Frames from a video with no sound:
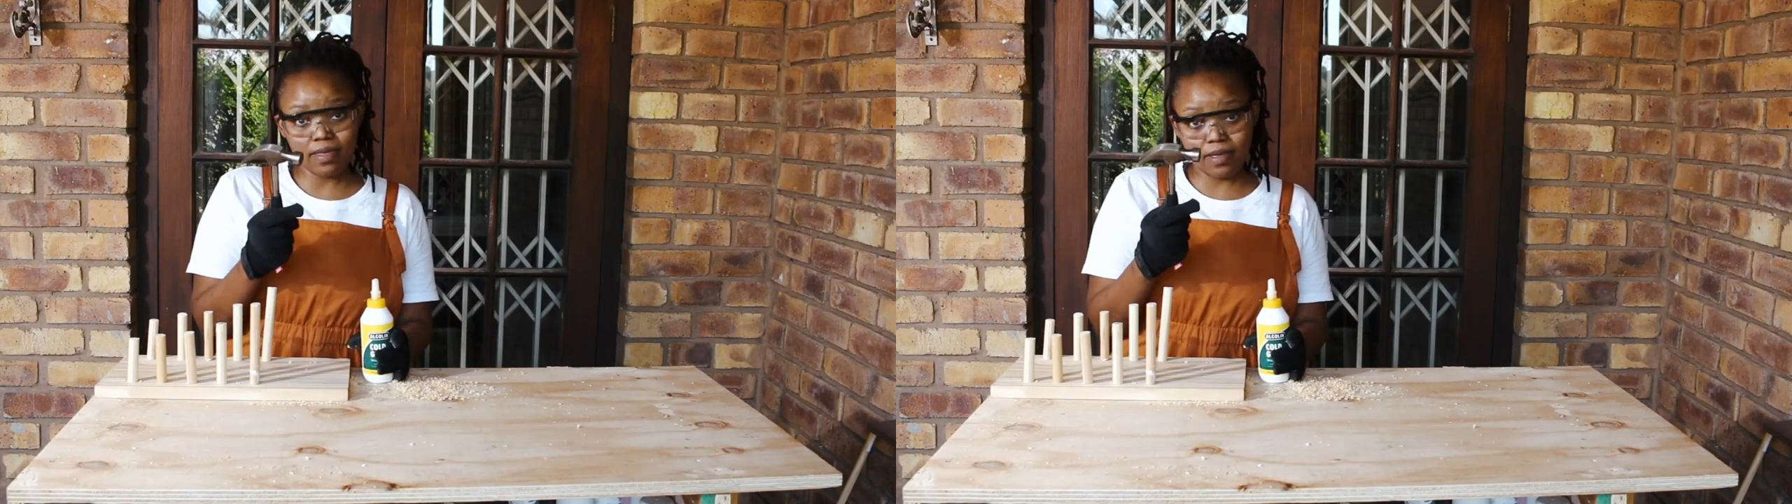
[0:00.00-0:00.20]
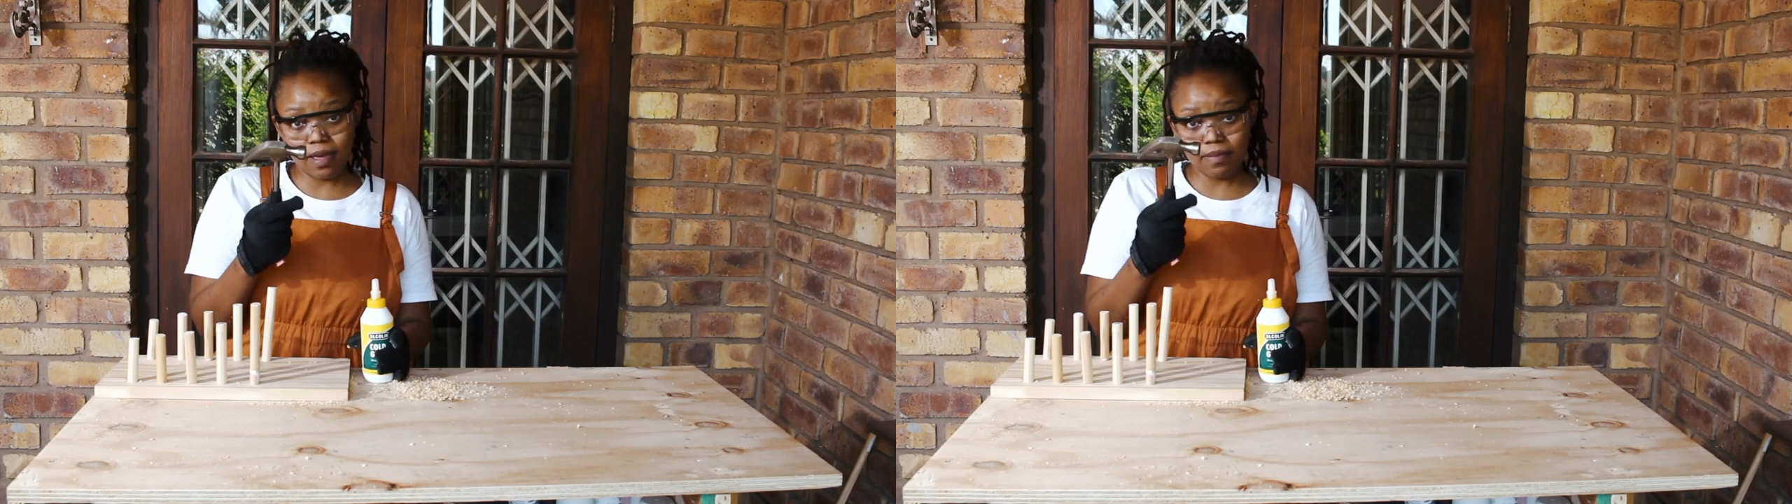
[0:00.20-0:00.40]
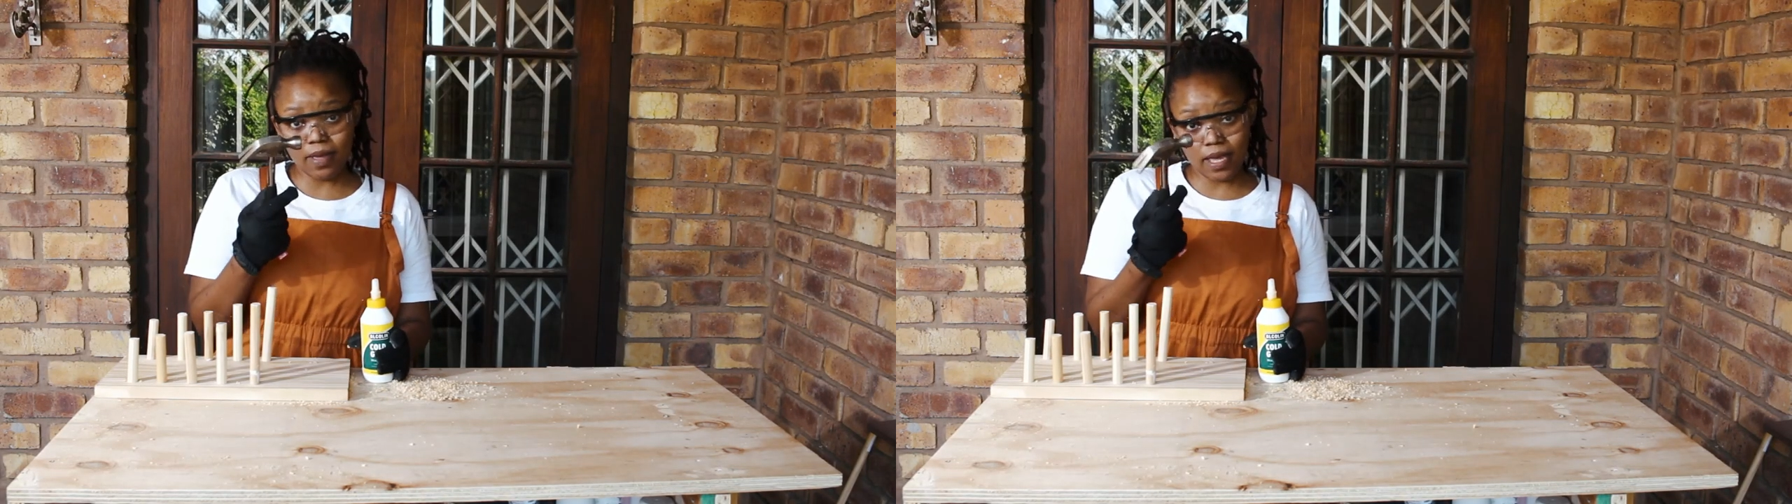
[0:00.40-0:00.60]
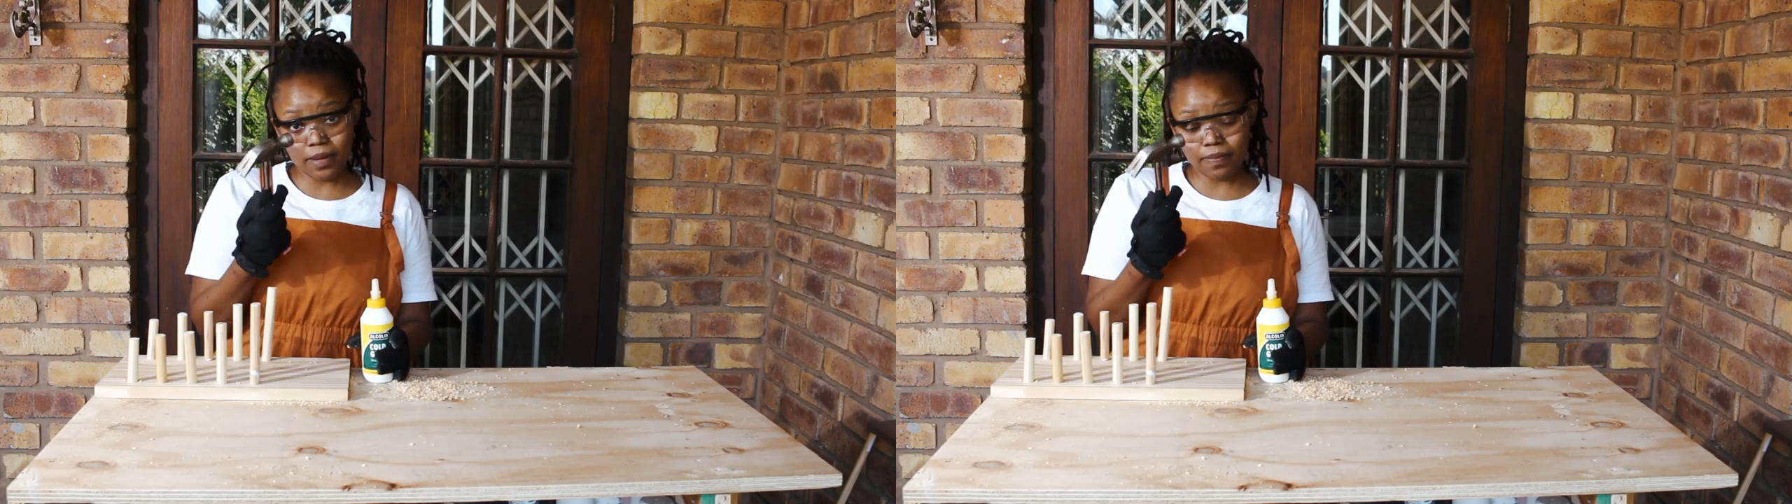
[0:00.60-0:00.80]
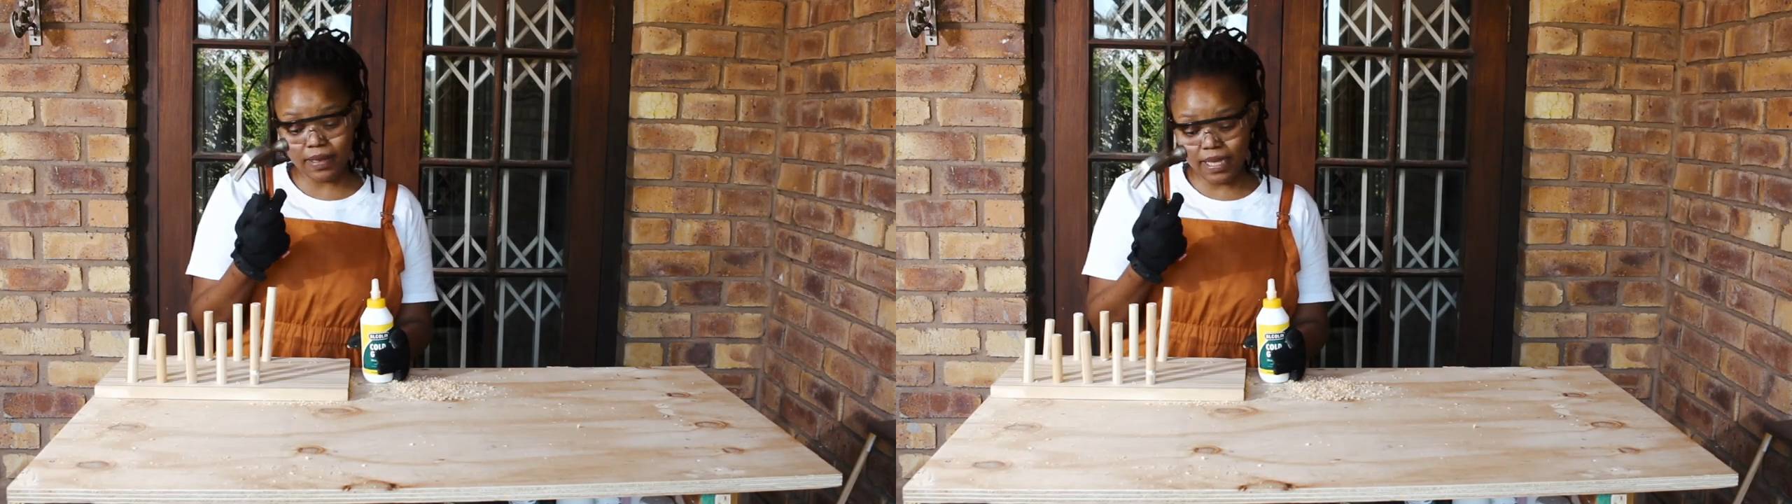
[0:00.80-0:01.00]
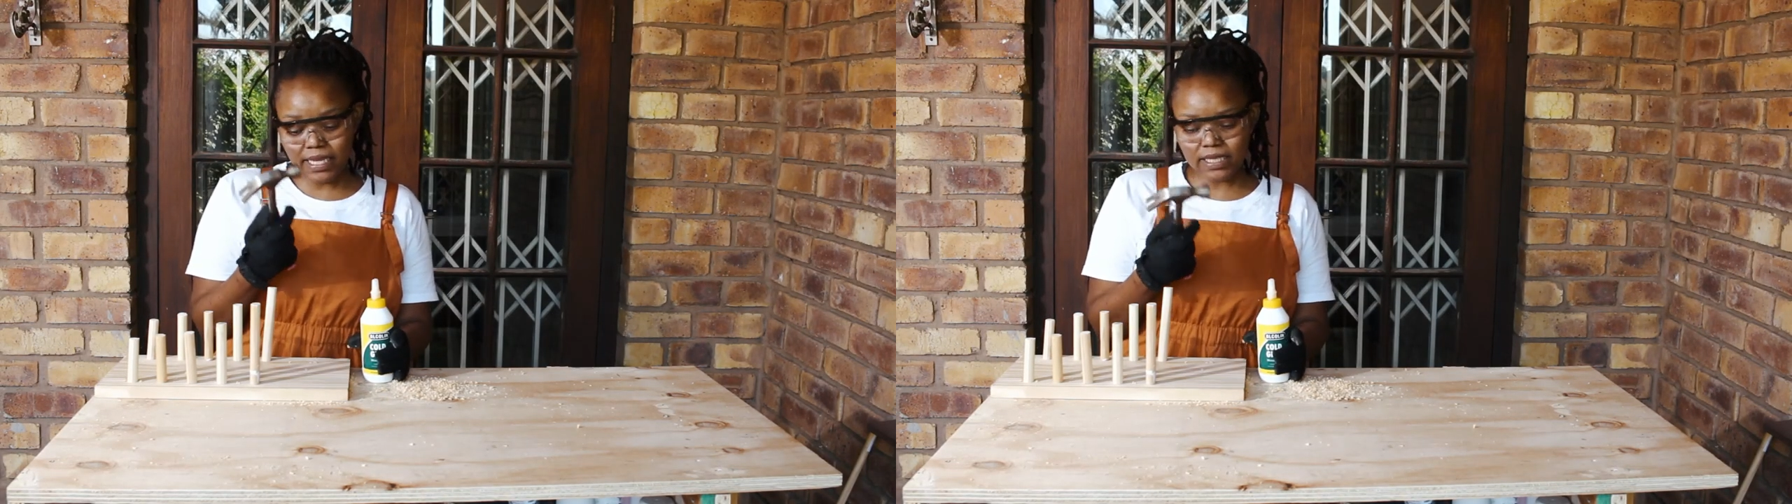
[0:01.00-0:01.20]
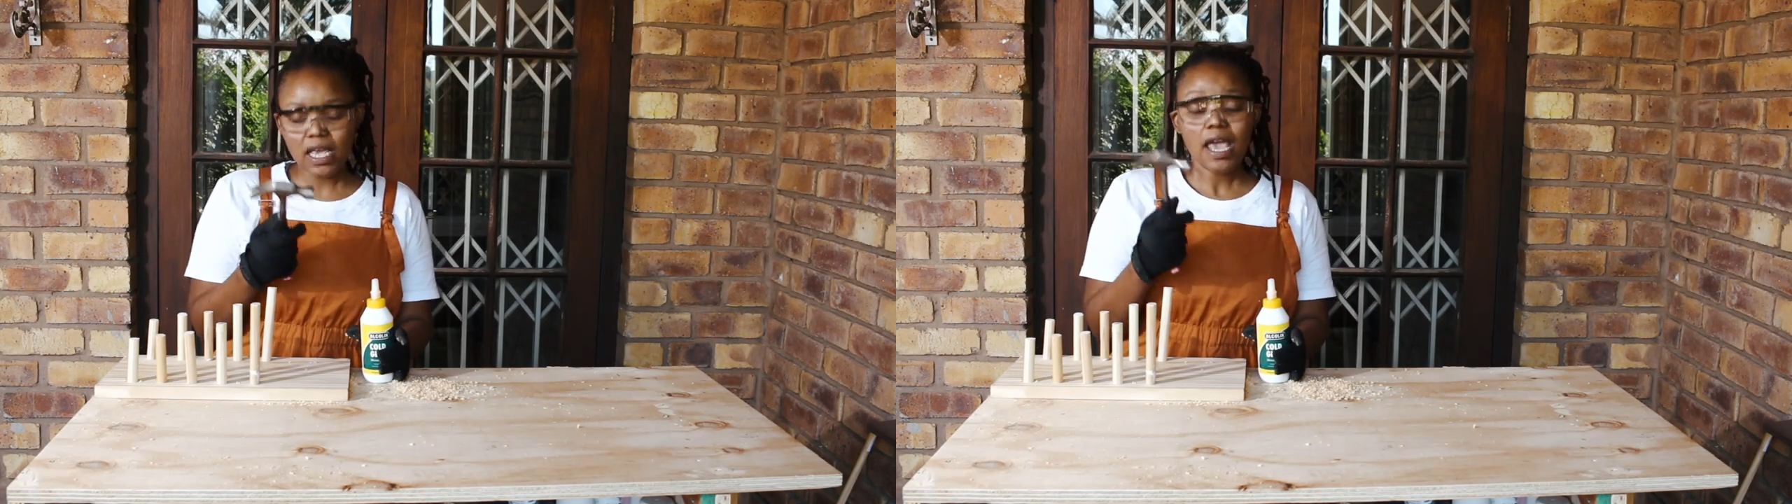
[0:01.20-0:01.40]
them in place.